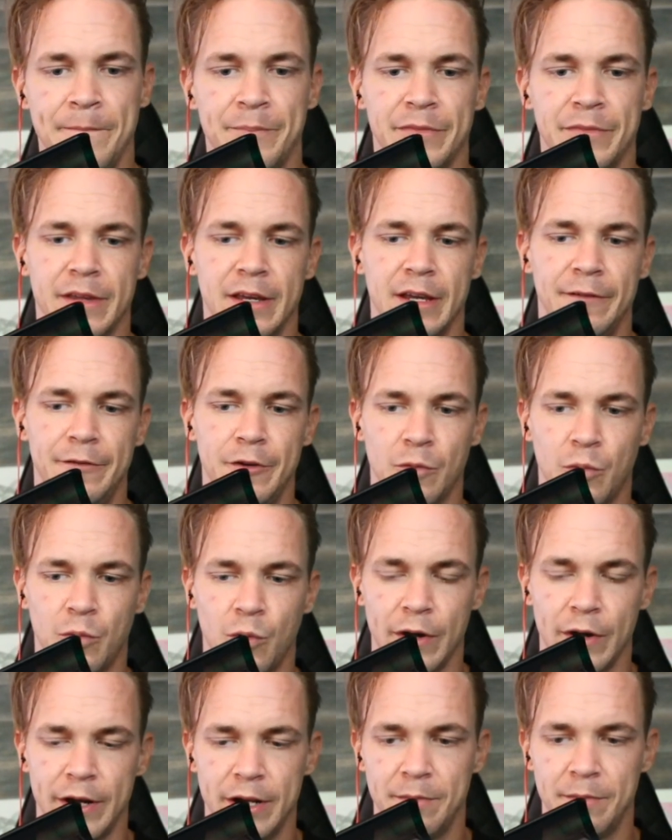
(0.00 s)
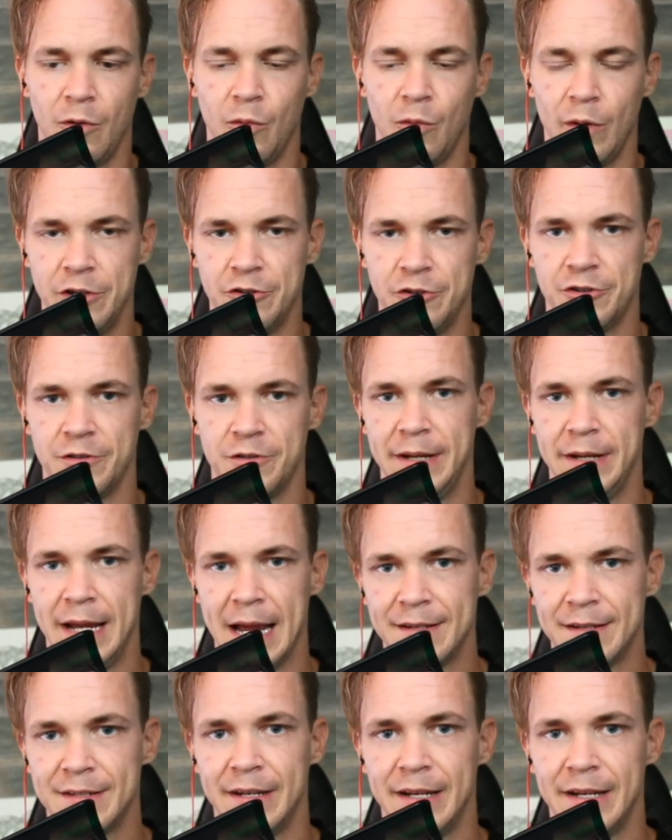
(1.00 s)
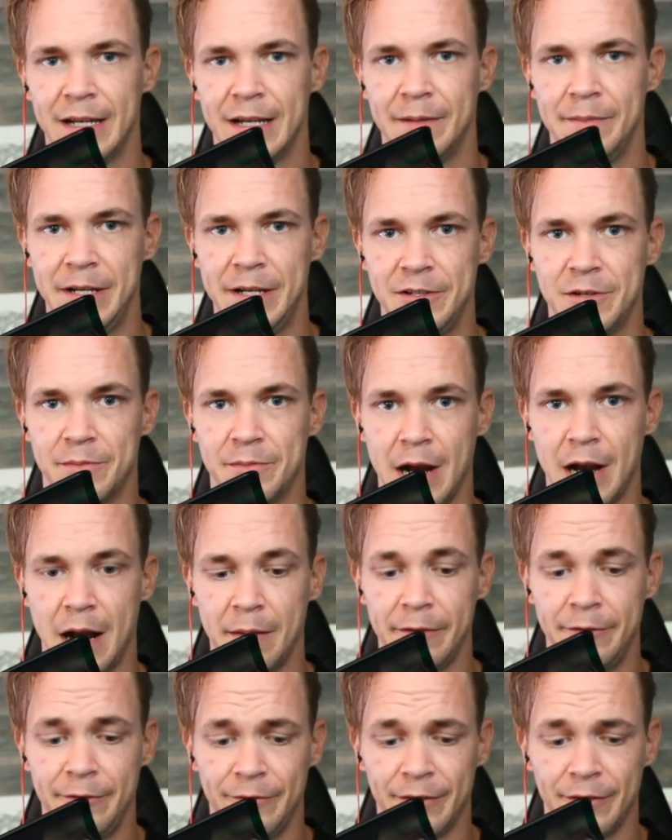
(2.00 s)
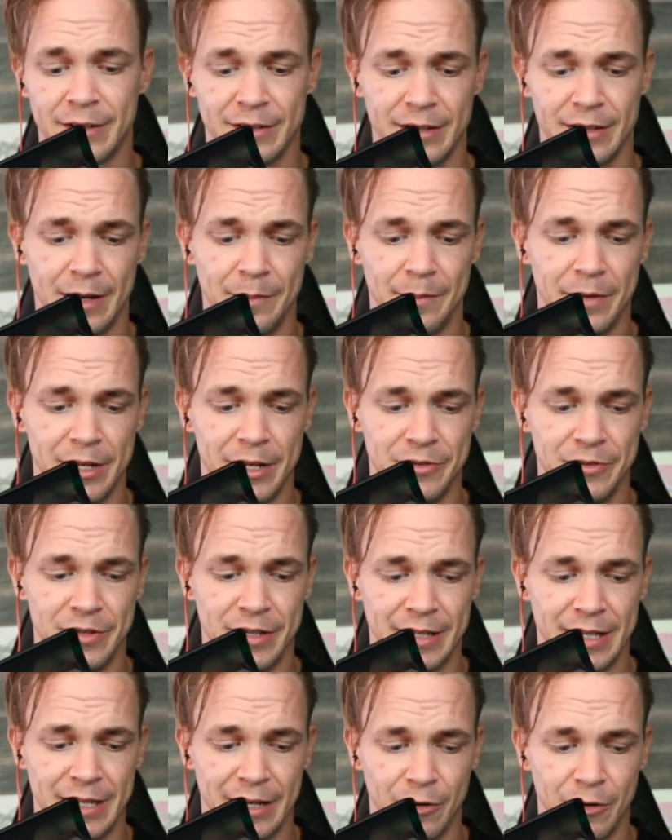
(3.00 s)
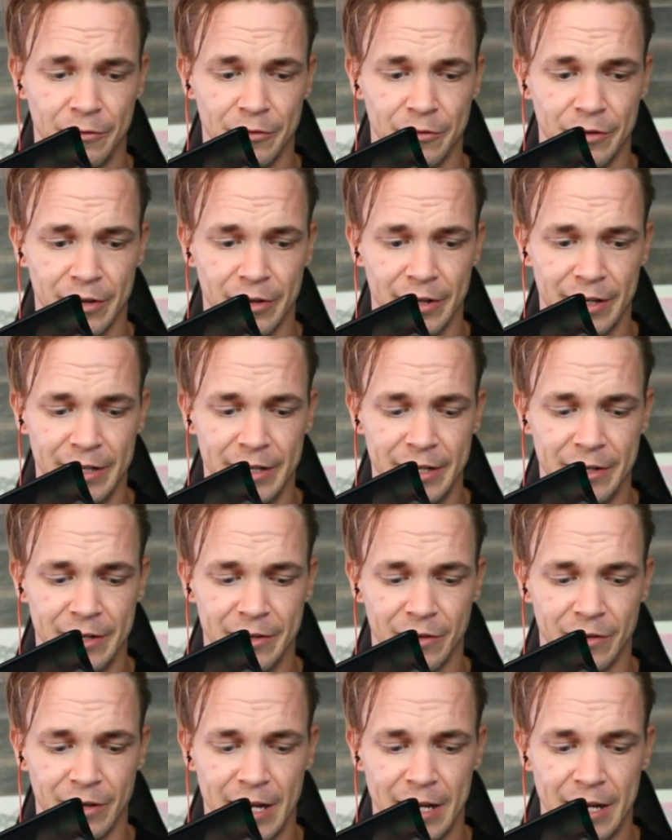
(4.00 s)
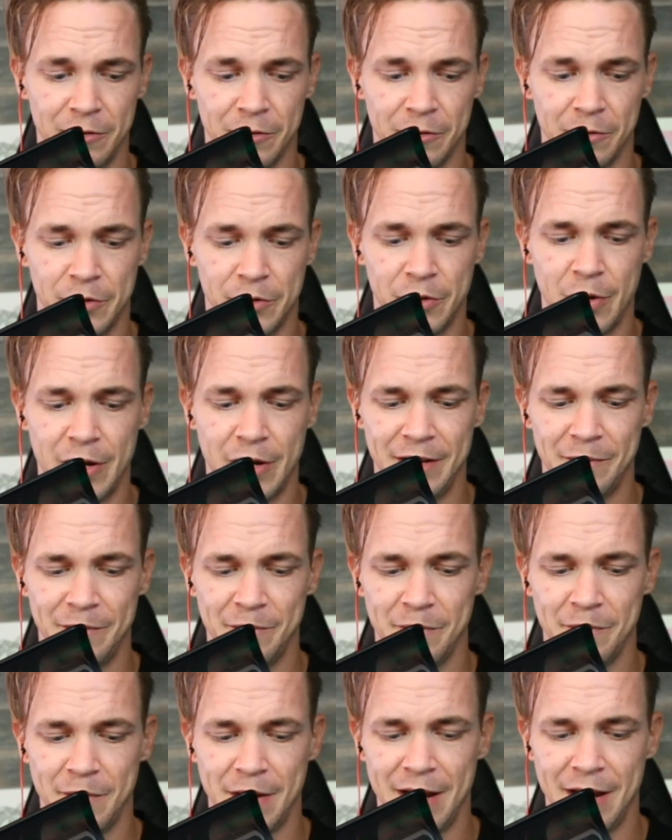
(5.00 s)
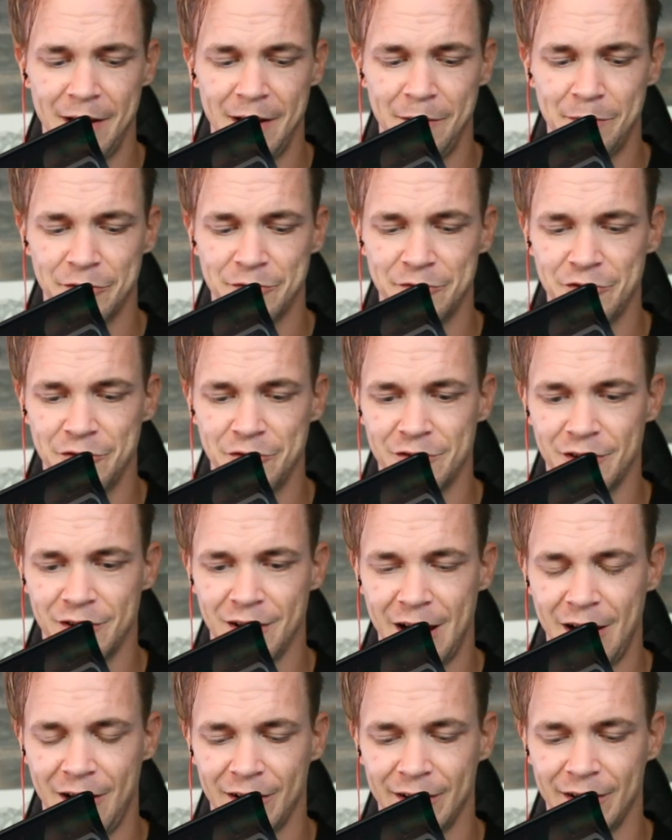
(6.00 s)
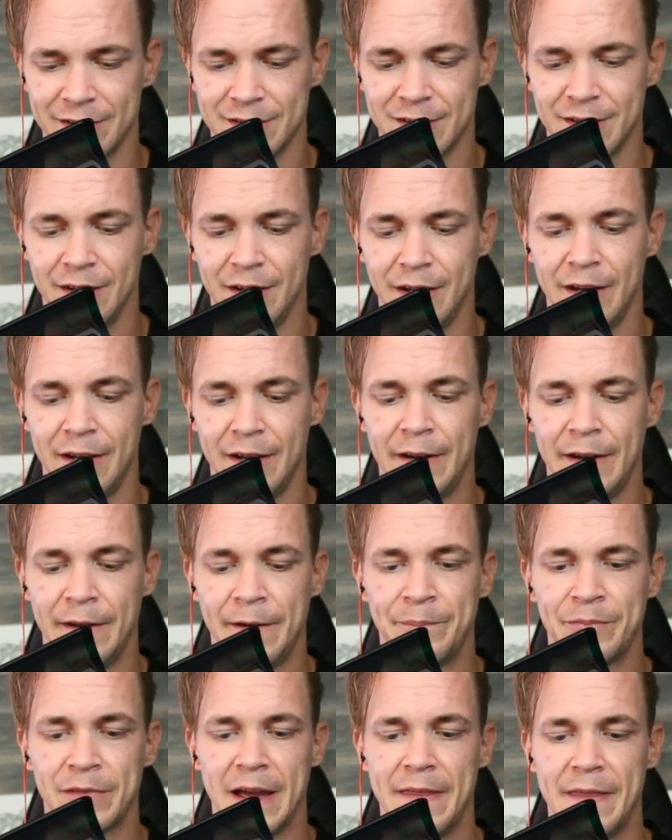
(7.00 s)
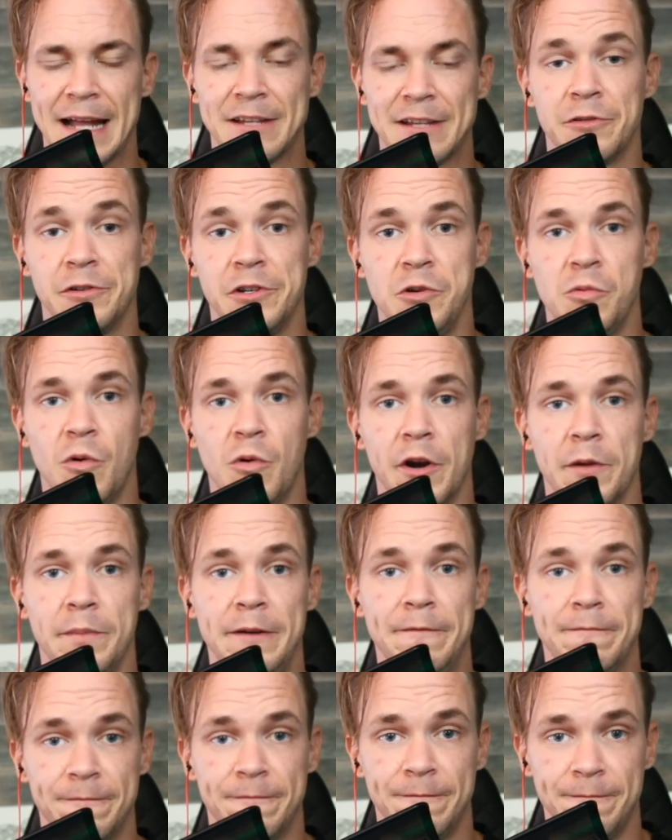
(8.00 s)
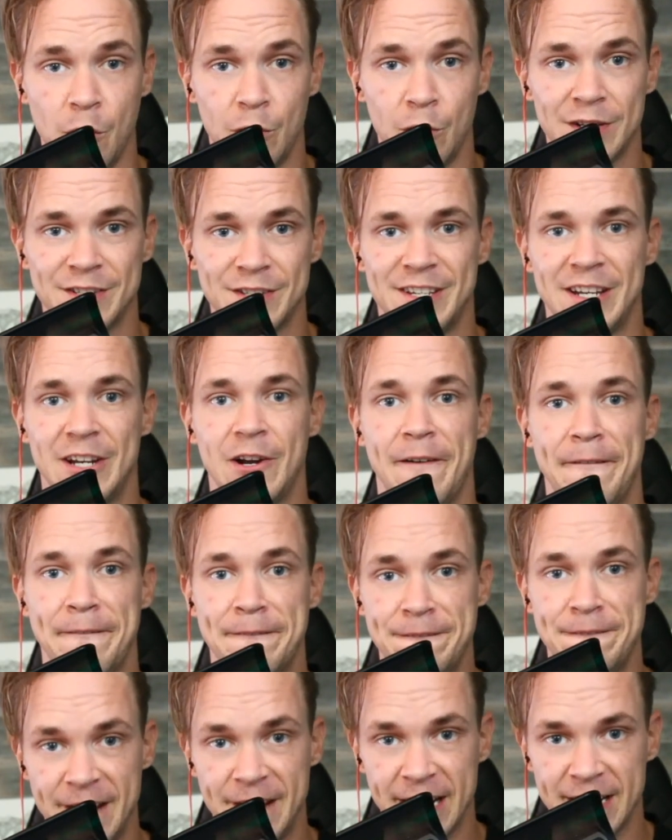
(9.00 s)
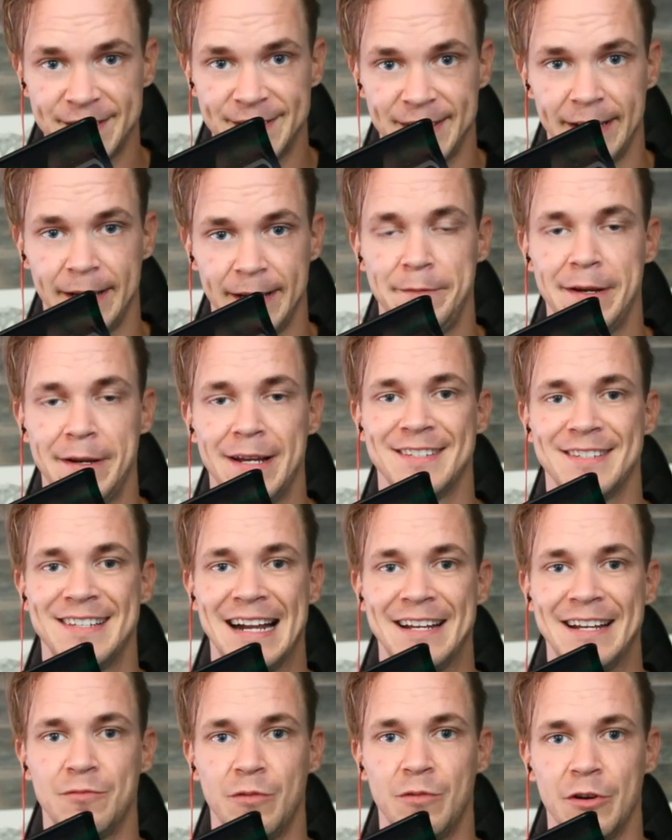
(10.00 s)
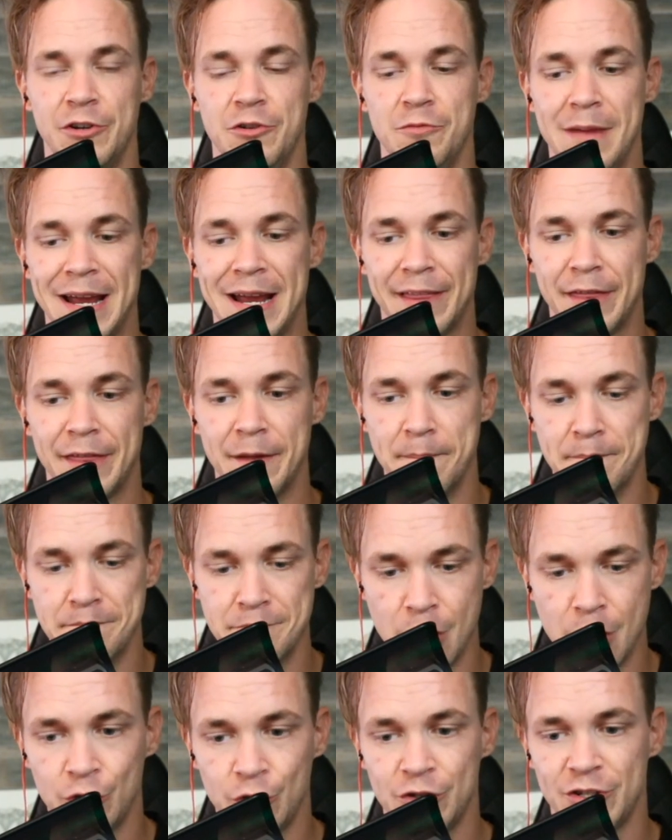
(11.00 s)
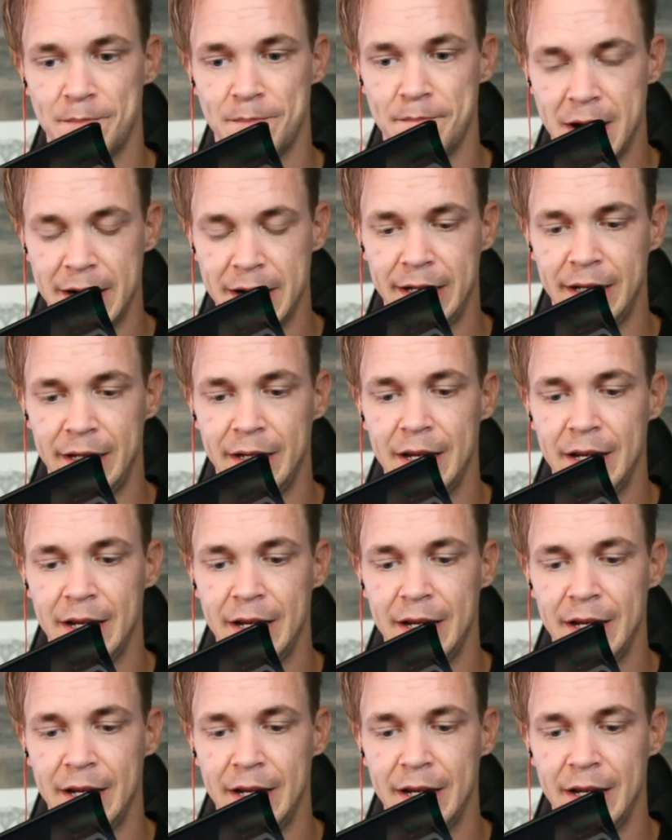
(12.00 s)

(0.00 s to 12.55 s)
If you're worried about when you should be exiting, it means you probably fucked up and you didn't get over in here anywhere between May, April, June, July, August. And that's what you want to be focusing on fixing, because that is where you make the most money,